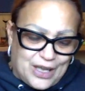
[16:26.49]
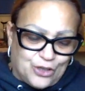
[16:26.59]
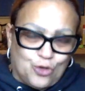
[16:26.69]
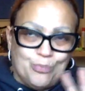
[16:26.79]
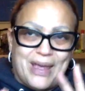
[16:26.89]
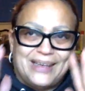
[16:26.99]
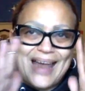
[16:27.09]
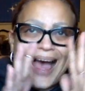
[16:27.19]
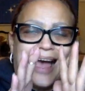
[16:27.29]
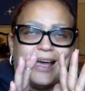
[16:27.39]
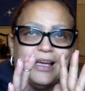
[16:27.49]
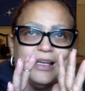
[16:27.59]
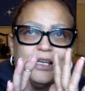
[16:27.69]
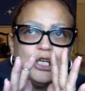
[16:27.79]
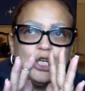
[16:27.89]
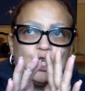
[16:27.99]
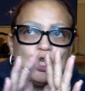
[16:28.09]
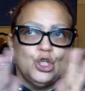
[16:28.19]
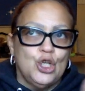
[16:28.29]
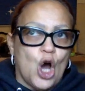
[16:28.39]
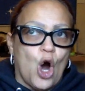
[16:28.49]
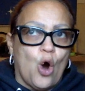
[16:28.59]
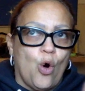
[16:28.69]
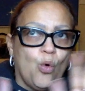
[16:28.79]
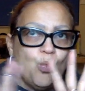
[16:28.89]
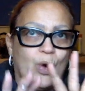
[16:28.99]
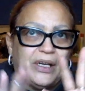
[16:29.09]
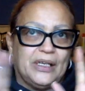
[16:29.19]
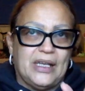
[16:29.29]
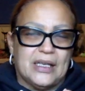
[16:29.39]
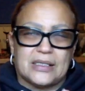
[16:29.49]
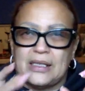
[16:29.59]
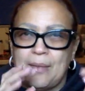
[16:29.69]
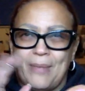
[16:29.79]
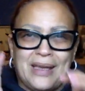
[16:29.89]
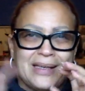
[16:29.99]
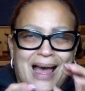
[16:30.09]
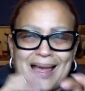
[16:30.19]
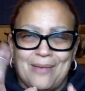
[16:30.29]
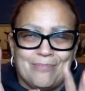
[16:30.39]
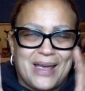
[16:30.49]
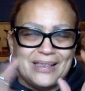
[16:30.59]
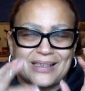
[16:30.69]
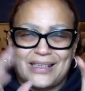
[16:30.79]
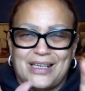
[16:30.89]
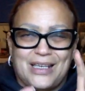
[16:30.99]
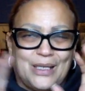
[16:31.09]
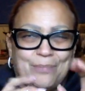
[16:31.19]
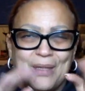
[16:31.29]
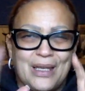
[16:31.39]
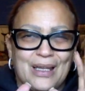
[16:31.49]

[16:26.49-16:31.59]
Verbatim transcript: Like you may not know what it is, and it may not, it may seem